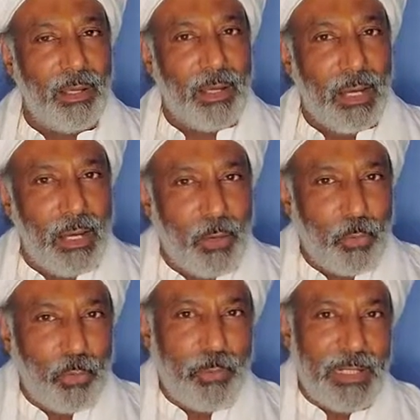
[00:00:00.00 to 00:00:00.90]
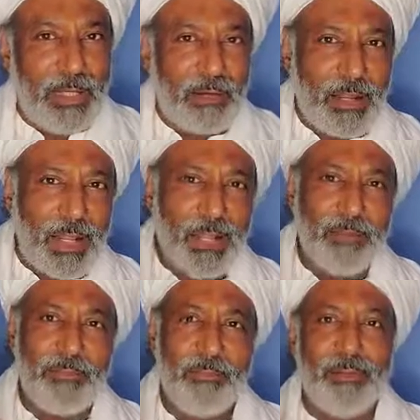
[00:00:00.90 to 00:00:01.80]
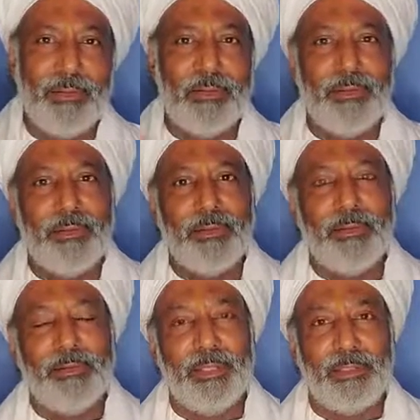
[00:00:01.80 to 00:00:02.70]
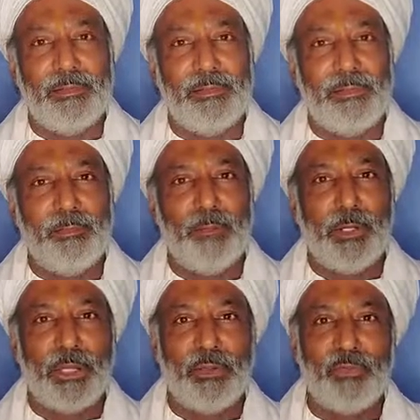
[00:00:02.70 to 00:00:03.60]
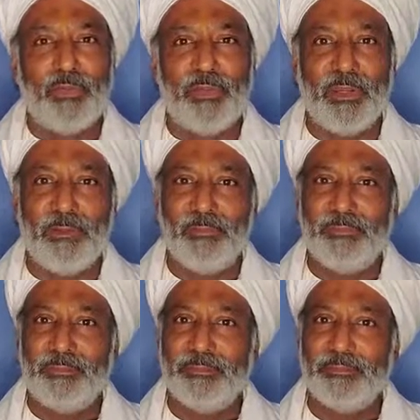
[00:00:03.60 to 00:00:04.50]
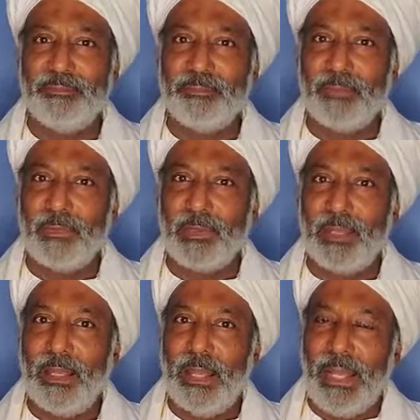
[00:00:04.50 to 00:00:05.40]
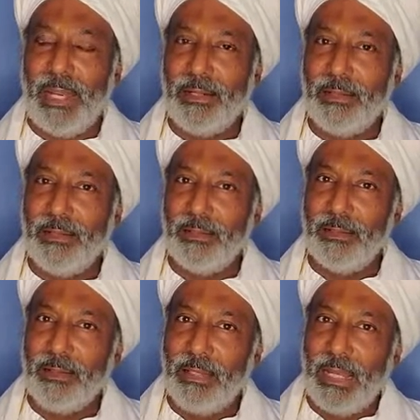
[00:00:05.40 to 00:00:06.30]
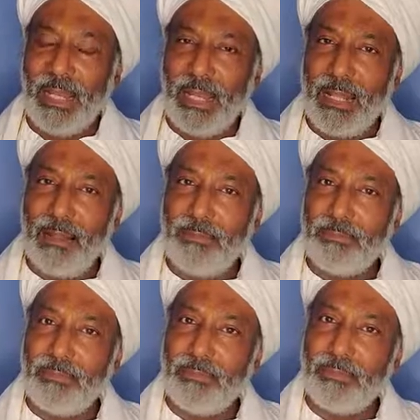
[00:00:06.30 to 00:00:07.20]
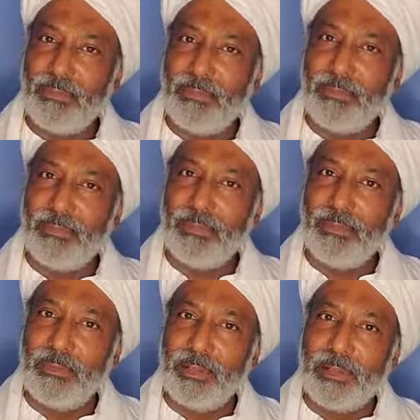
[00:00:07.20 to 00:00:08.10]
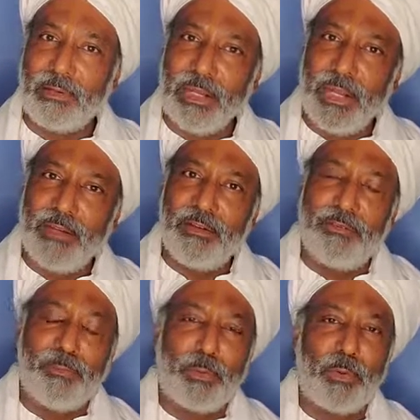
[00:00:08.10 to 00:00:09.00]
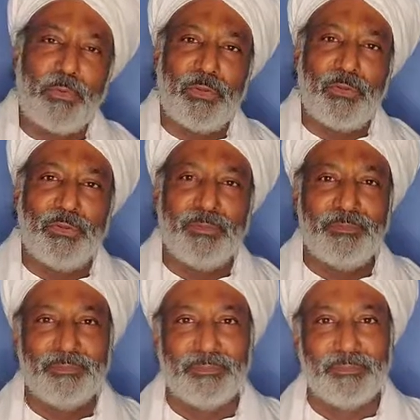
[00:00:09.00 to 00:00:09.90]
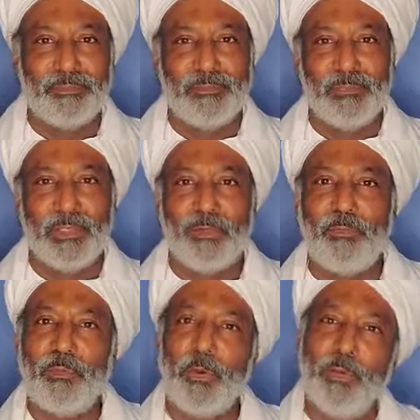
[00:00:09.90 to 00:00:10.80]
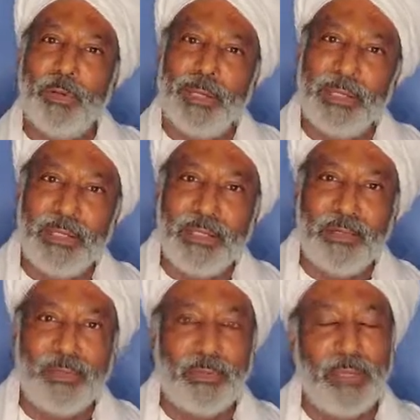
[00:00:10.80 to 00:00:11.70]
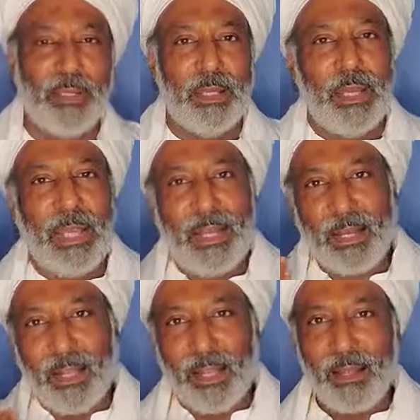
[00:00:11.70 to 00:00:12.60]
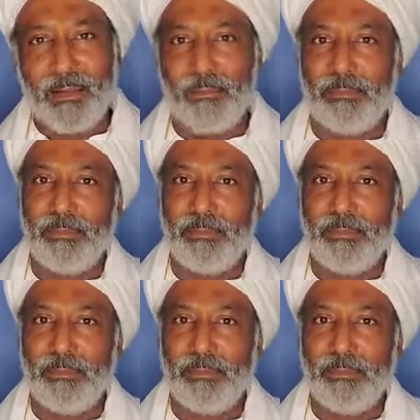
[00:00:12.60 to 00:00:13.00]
How do we derive this potency and allow the creative process to flow in ease, allow